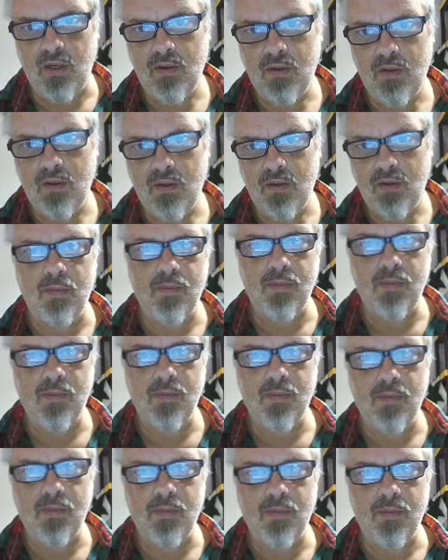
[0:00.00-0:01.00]
here comes the
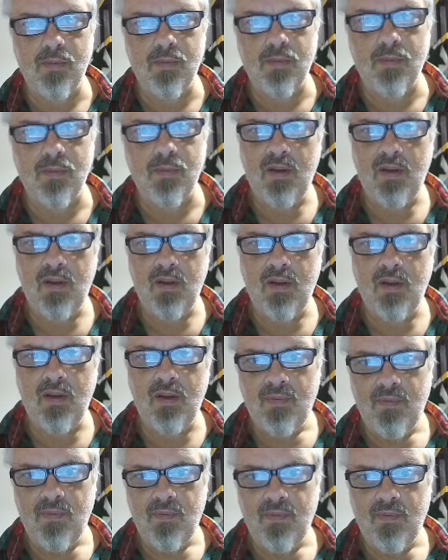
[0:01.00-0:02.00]
chieftain.
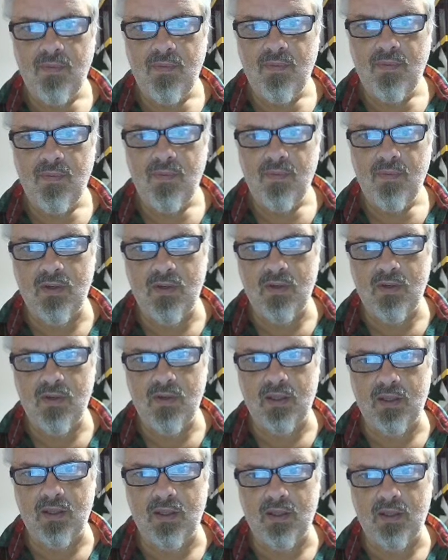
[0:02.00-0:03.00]
That's who I've
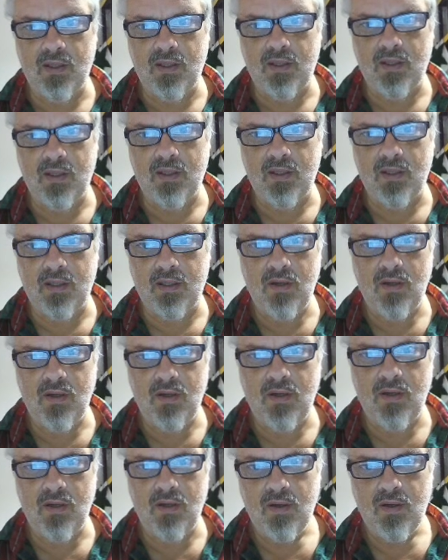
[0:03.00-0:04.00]
selected to
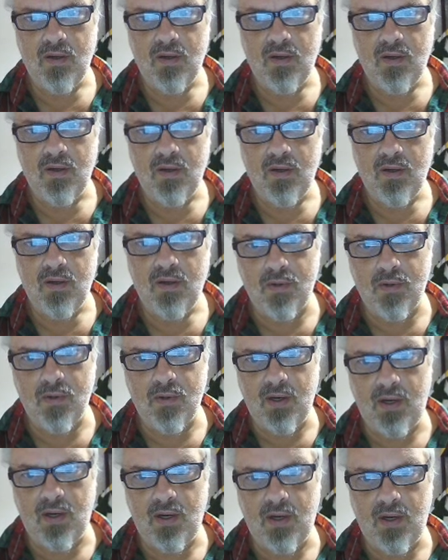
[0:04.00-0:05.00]
bring him a
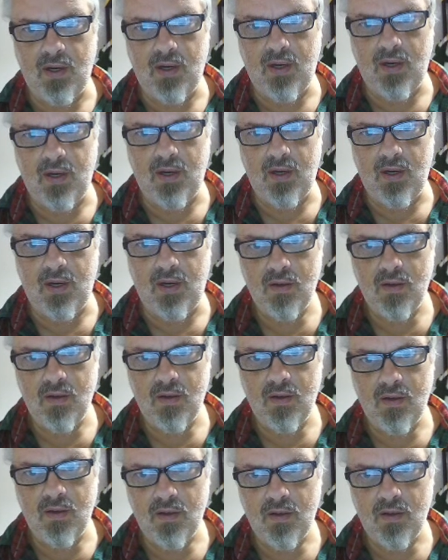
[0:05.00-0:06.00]
treat.
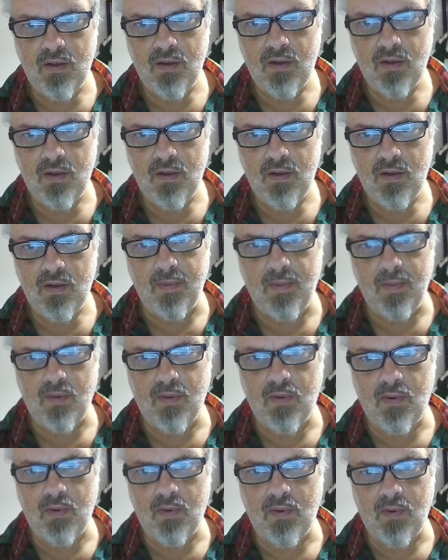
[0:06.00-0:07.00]
Wait a minute,
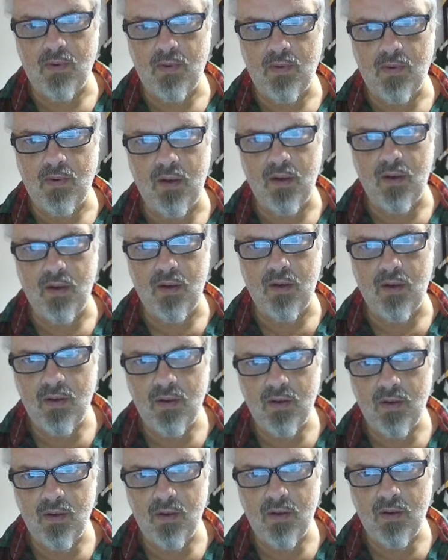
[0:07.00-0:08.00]
what happened?
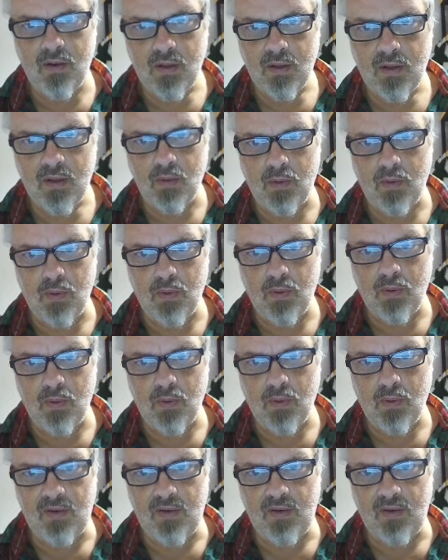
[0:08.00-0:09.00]
That was the
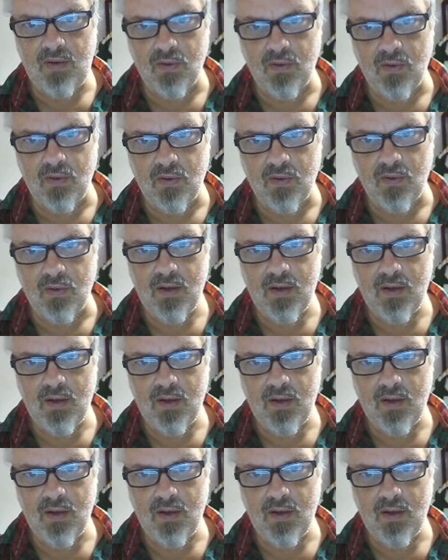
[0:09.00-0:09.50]
chieftain, right?